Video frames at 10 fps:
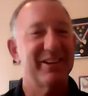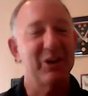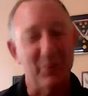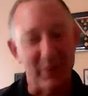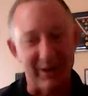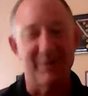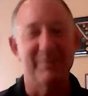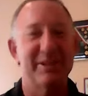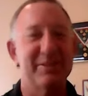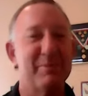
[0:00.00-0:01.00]
You're welcome.
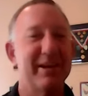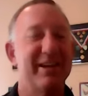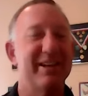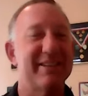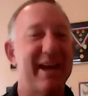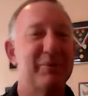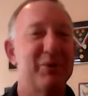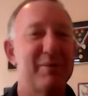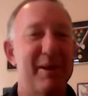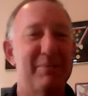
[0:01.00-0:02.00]
It is
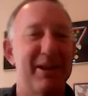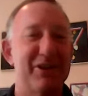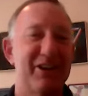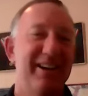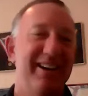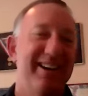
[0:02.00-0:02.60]
absolutely my pleasure.